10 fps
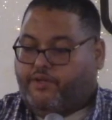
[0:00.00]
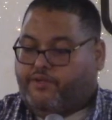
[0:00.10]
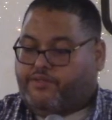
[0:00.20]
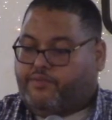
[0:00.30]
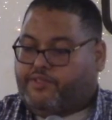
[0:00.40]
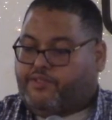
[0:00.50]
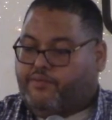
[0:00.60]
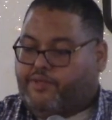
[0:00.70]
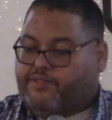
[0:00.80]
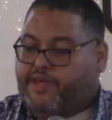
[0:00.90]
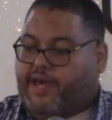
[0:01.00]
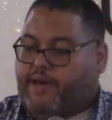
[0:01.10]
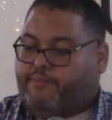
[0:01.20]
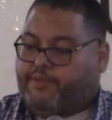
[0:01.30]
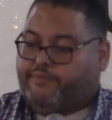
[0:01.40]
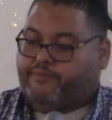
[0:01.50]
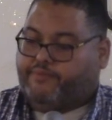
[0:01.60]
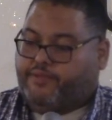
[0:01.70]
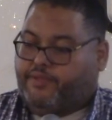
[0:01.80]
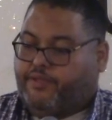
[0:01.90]
So, what's going to happen?
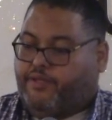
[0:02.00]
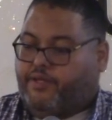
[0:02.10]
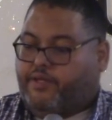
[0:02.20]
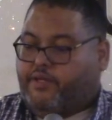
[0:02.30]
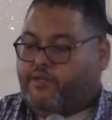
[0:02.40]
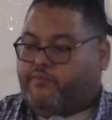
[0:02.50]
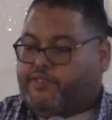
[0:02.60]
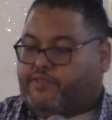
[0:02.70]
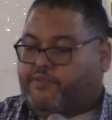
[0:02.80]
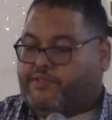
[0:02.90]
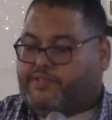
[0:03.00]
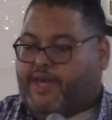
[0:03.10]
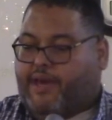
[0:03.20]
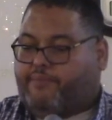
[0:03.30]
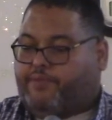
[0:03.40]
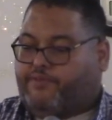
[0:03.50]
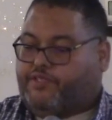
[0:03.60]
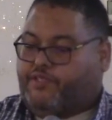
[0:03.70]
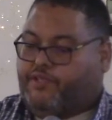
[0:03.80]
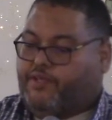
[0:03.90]
what's going to happen if
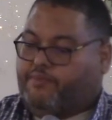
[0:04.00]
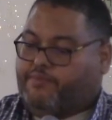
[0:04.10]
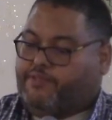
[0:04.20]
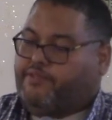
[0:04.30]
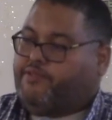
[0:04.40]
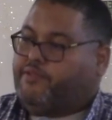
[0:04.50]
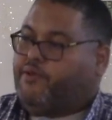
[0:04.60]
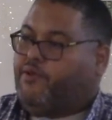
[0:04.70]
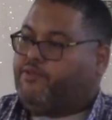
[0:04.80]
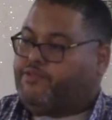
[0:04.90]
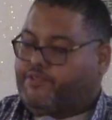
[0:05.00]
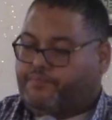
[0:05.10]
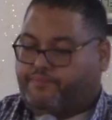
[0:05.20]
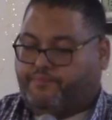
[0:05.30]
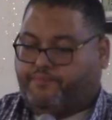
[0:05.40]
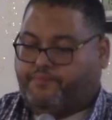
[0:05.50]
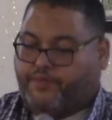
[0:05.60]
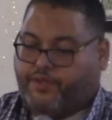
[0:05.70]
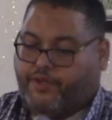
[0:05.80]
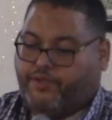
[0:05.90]
she comes into the culture?
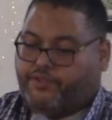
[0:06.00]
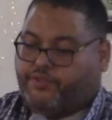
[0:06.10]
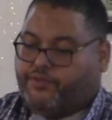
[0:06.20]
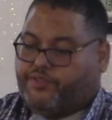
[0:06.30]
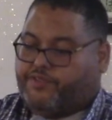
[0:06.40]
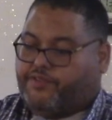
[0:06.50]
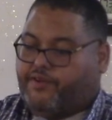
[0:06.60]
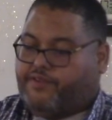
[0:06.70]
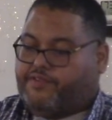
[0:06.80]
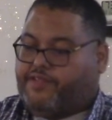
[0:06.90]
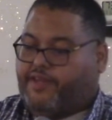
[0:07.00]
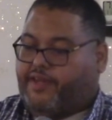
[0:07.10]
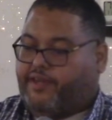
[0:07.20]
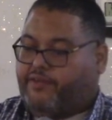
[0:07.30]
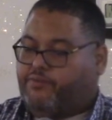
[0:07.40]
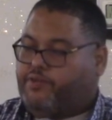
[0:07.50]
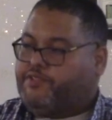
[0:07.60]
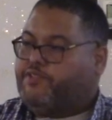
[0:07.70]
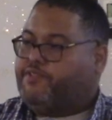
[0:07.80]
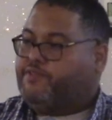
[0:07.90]
You're going to start seeing what
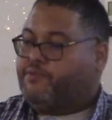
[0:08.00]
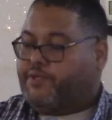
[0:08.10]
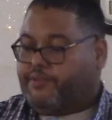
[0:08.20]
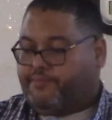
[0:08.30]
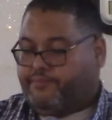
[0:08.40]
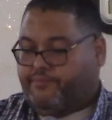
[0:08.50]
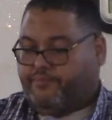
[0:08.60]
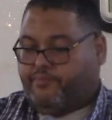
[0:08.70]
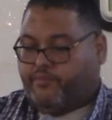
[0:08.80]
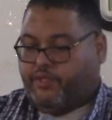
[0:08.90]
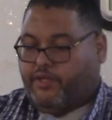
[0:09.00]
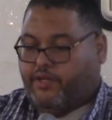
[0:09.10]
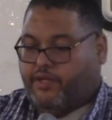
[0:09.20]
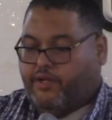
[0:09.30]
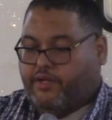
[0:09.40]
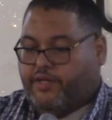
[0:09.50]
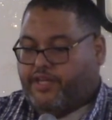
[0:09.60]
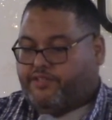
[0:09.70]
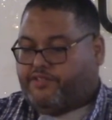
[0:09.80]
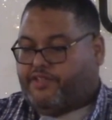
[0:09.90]
she's doing.
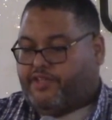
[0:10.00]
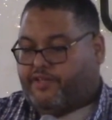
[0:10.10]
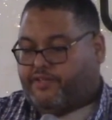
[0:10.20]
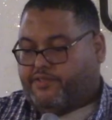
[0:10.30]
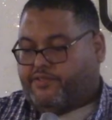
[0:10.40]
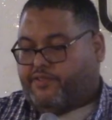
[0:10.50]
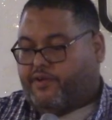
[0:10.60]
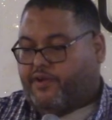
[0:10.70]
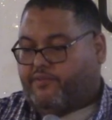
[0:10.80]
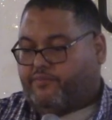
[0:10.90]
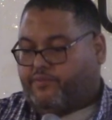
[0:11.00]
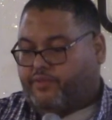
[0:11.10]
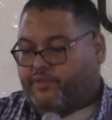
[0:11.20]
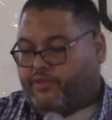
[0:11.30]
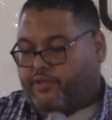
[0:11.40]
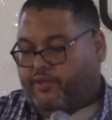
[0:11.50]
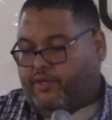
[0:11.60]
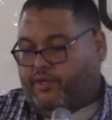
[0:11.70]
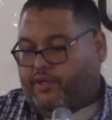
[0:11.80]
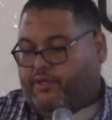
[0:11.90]
Is she going to start?
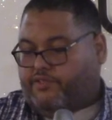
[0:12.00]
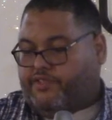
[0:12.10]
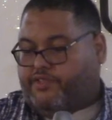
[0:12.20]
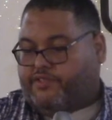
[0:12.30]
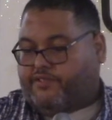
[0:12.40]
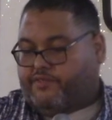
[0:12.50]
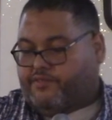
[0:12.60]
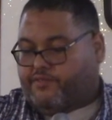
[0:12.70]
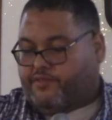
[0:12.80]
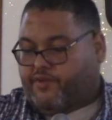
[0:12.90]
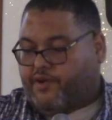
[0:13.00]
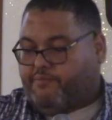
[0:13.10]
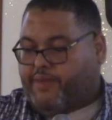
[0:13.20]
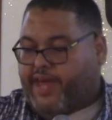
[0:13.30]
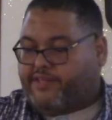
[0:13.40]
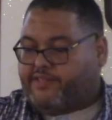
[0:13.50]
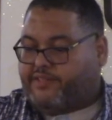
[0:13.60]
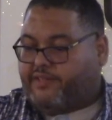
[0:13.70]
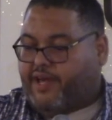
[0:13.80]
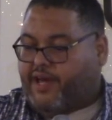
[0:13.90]
She's going to start
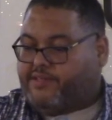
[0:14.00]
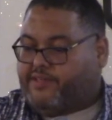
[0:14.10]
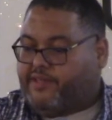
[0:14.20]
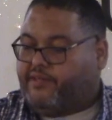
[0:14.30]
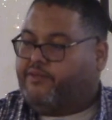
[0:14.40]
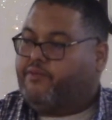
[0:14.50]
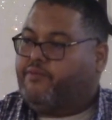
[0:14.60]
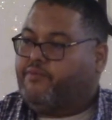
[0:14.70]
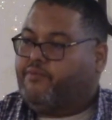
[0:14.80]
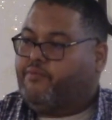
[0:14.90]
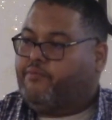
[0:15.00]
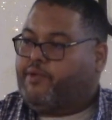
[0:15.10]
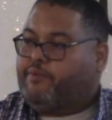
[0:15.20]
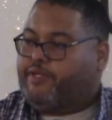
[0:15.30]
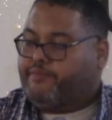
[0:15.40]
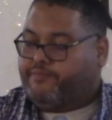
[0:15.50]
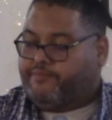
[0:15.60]
masculizing women,